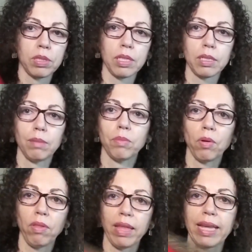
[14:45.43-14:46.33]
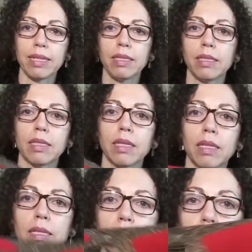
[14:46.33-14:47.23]
in both ends.
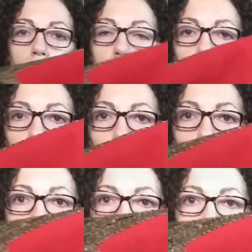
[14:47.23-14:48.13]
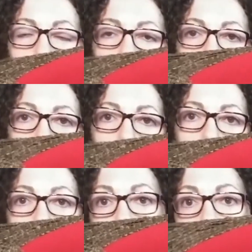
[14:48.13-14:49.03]
So here's the other end.
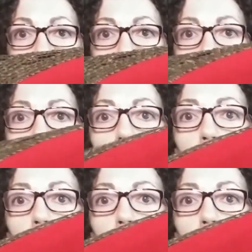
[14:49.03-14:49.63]
And again, I'm not sure